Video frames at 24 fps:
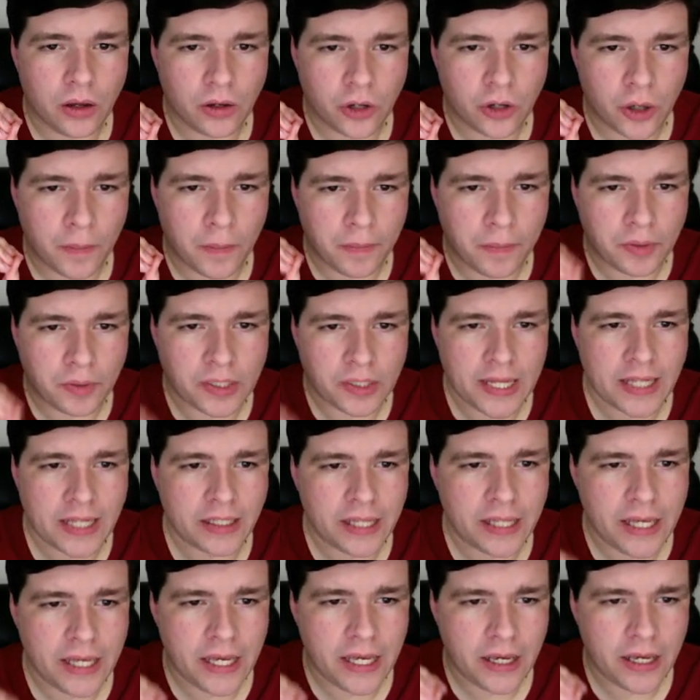
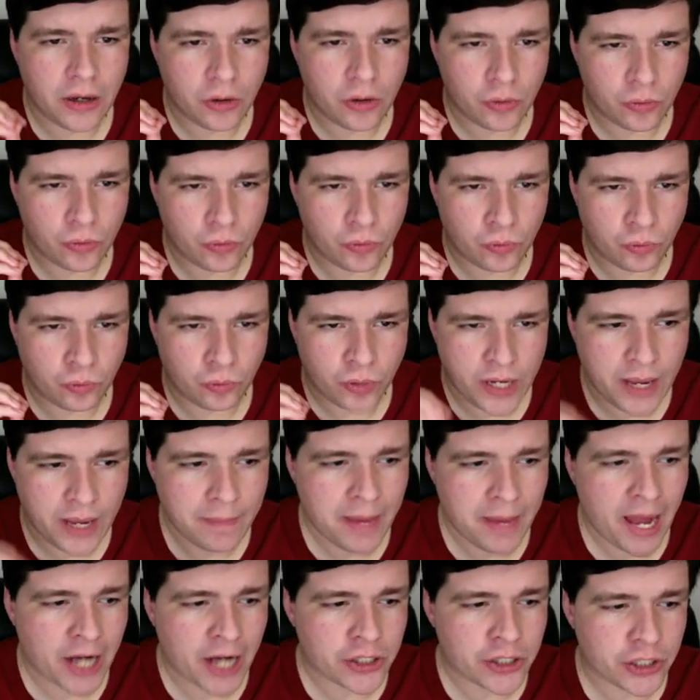completely
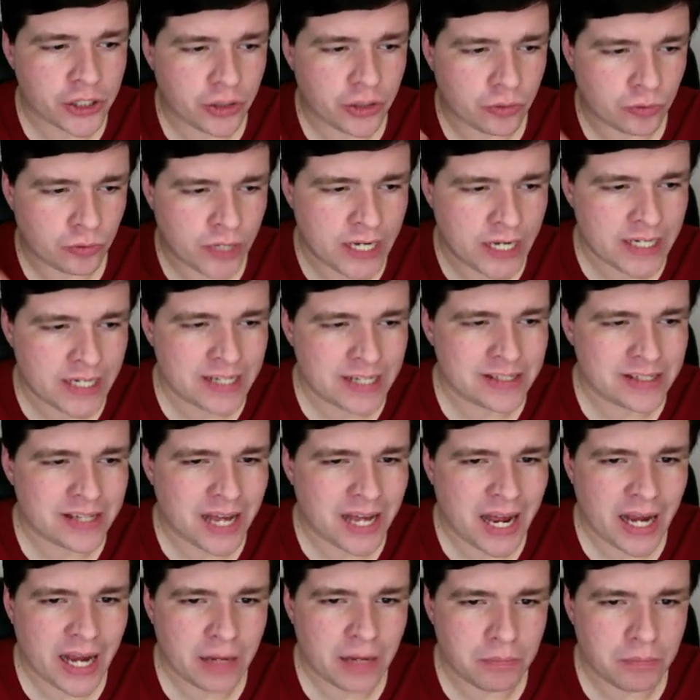reimagined,
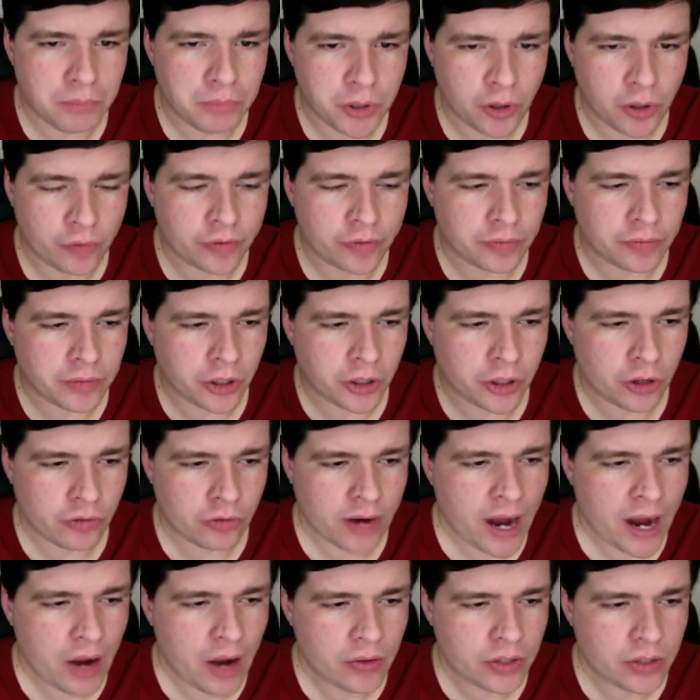redesigned, built from the
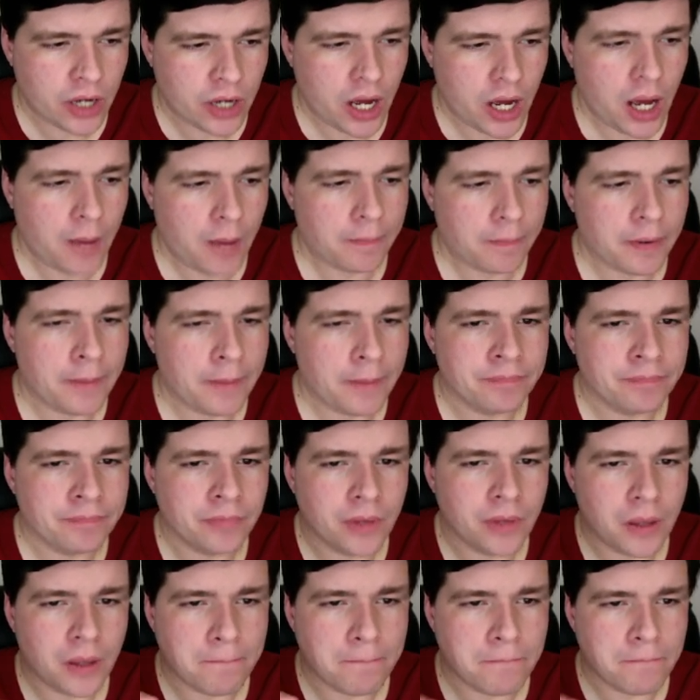ground up,
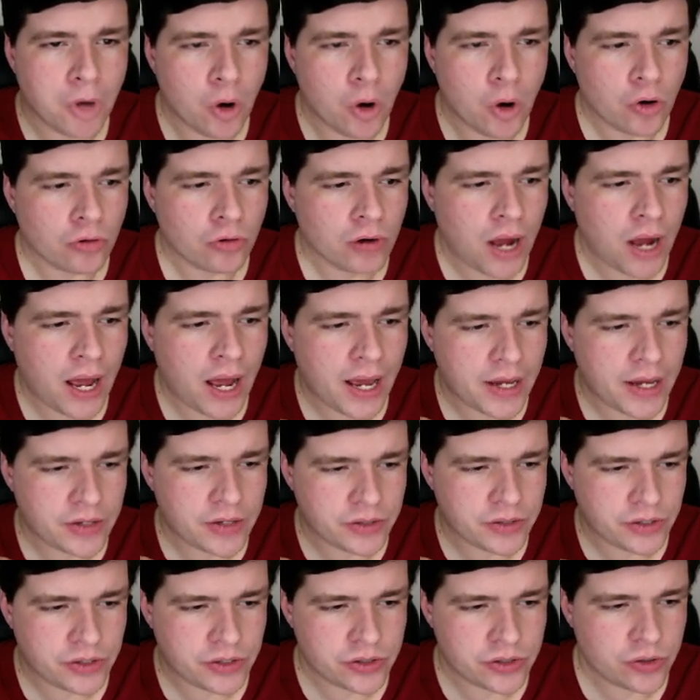
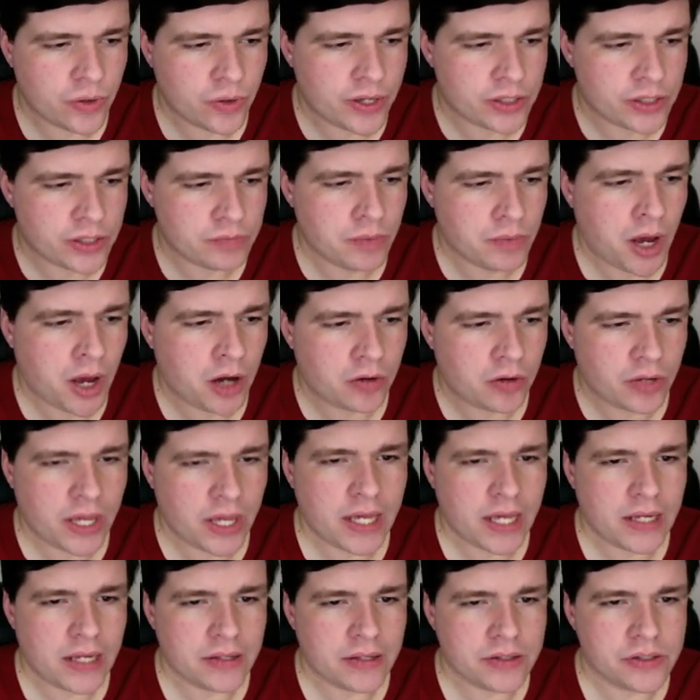motorized Zoids model
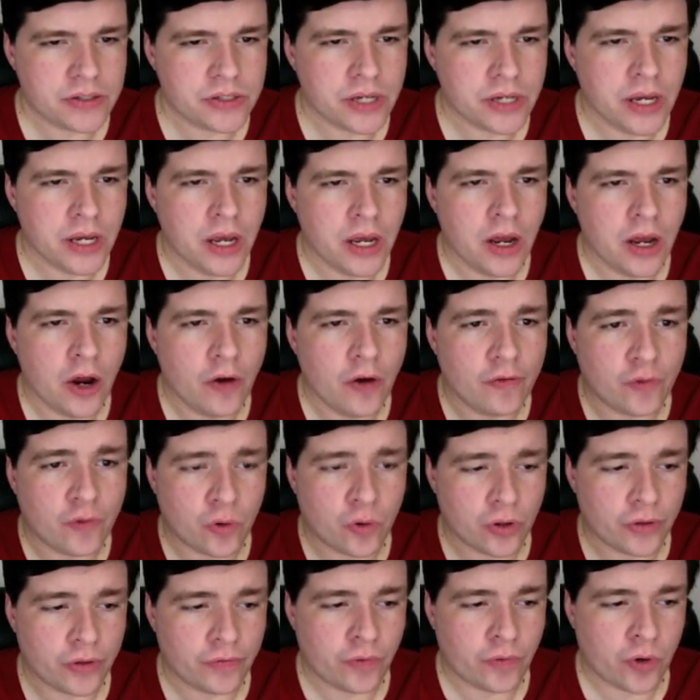kits for
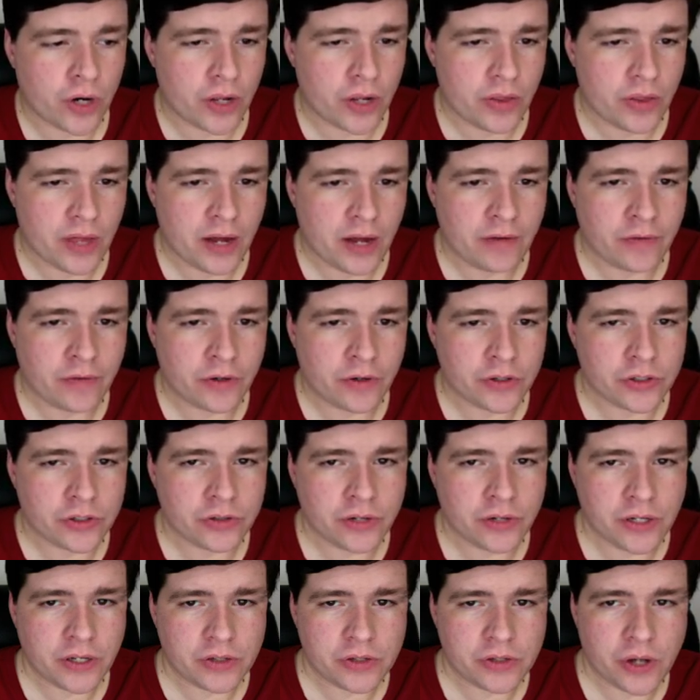the 40th
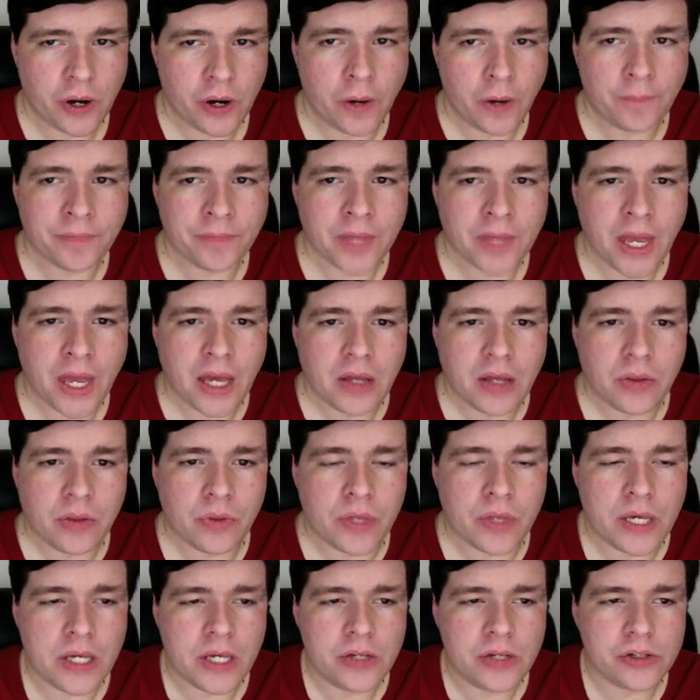anniversary. So
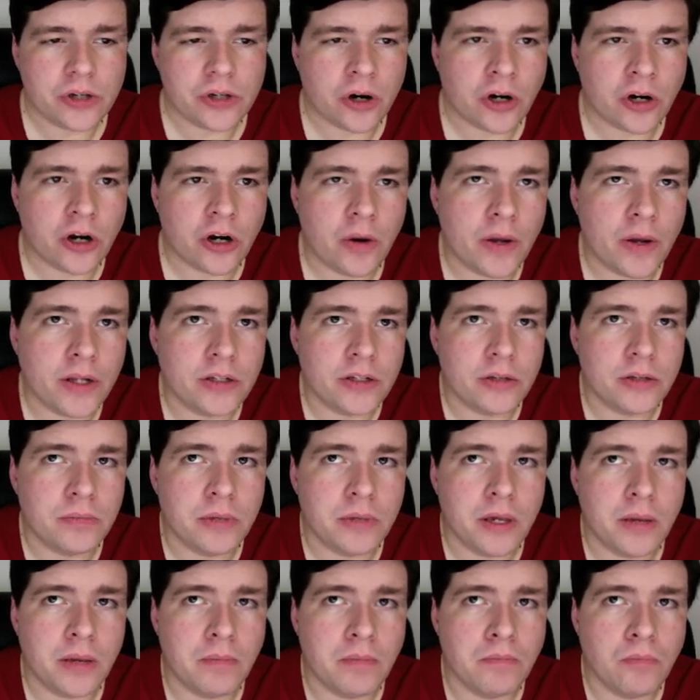these are going to
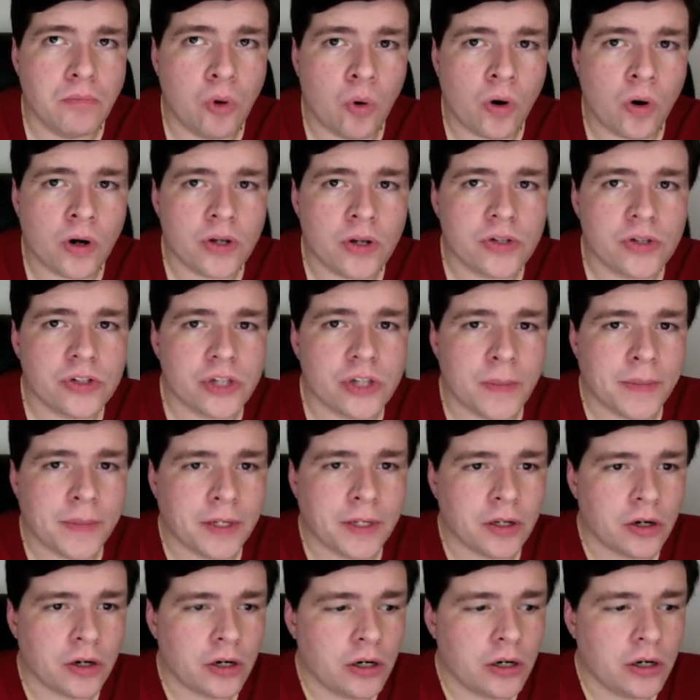be more
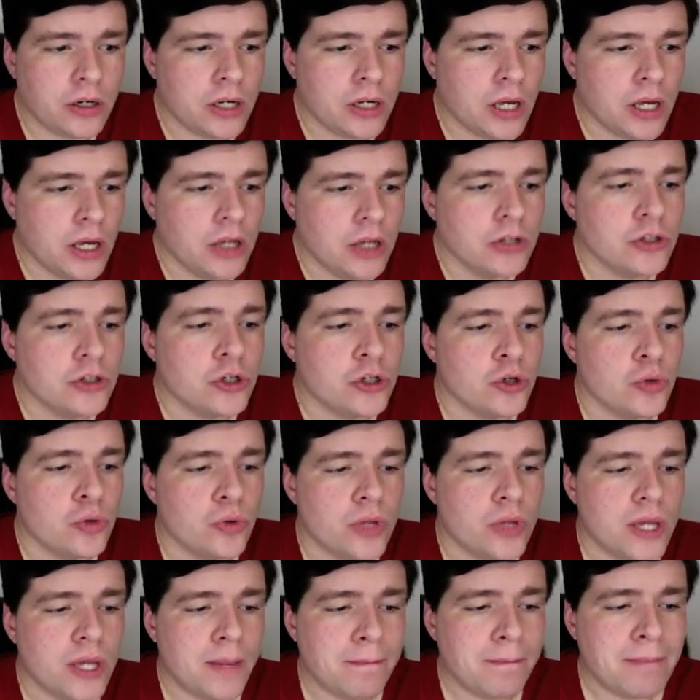similar to
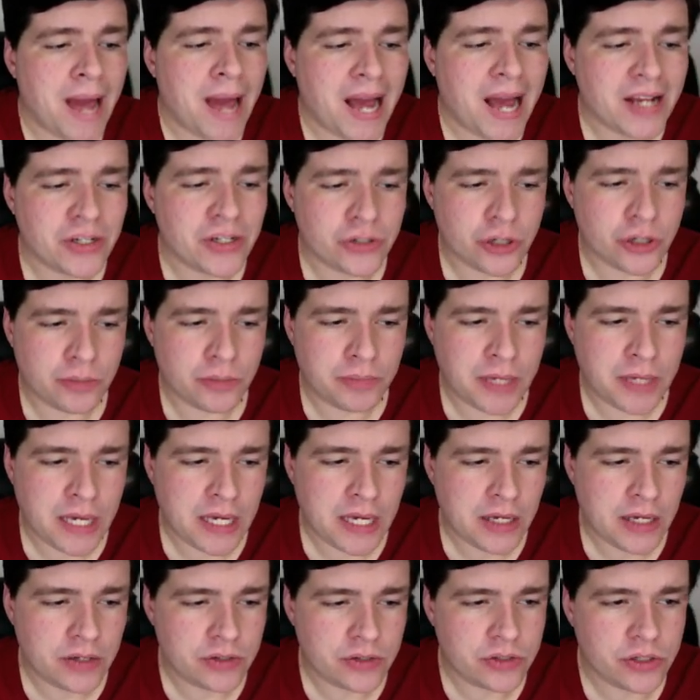the
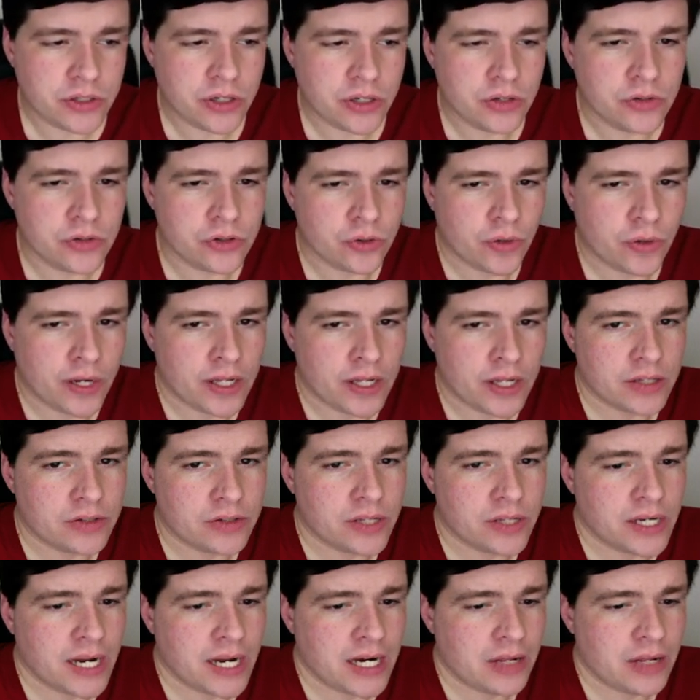Masterpiece Zoids
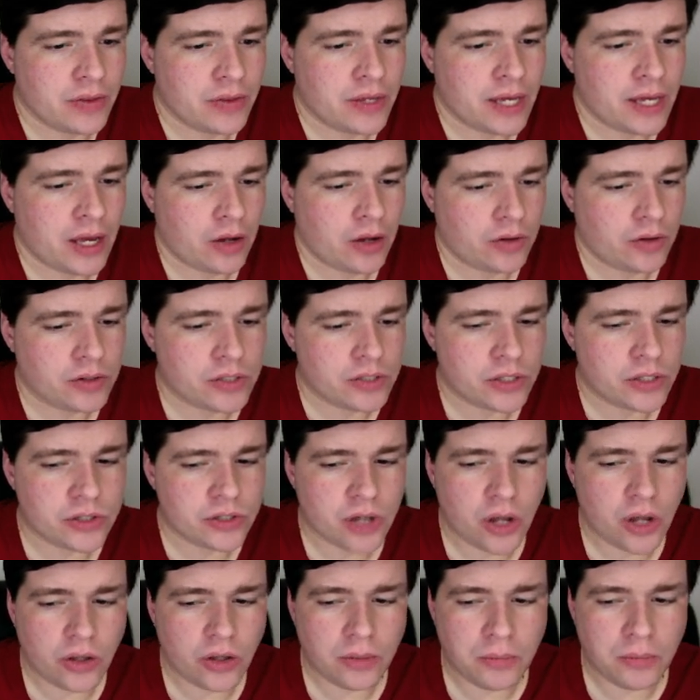than anything else that's
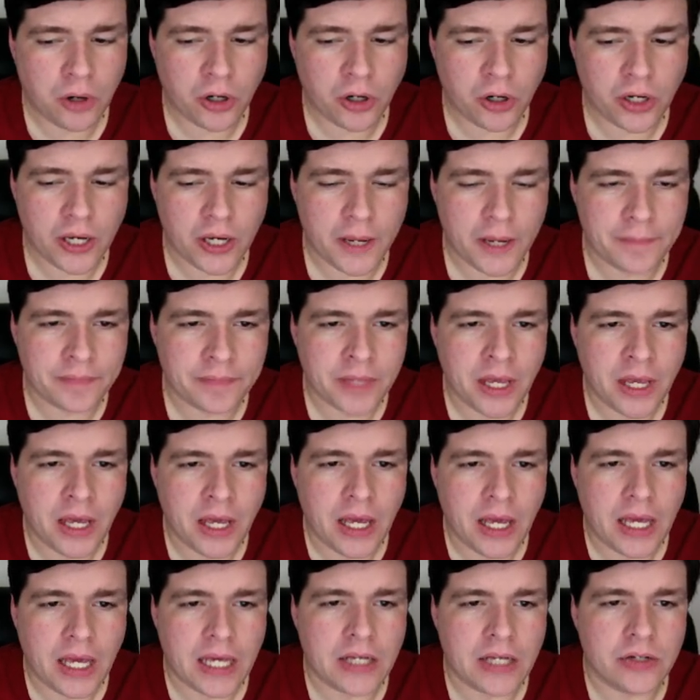on the market
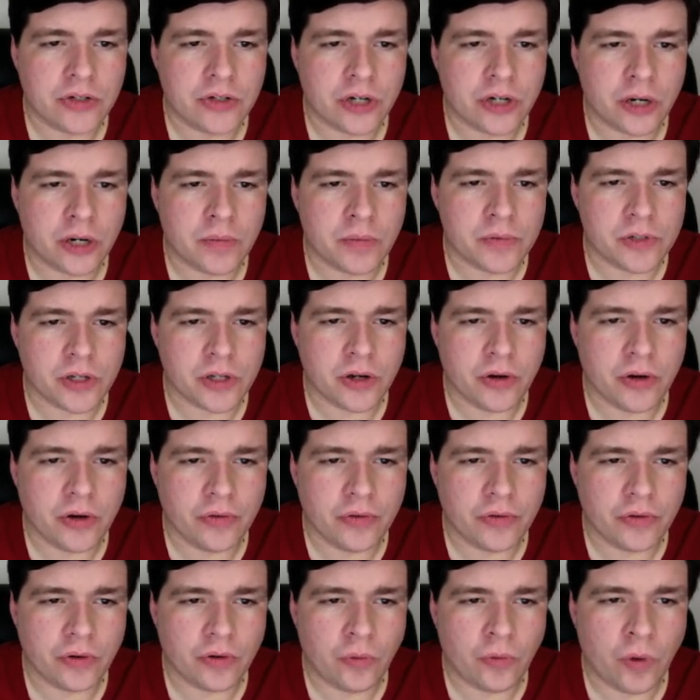in terms
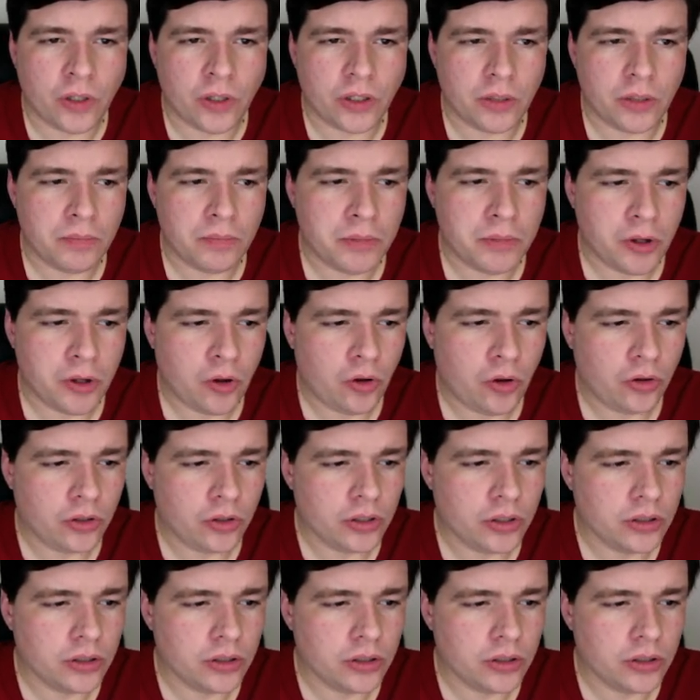of what the build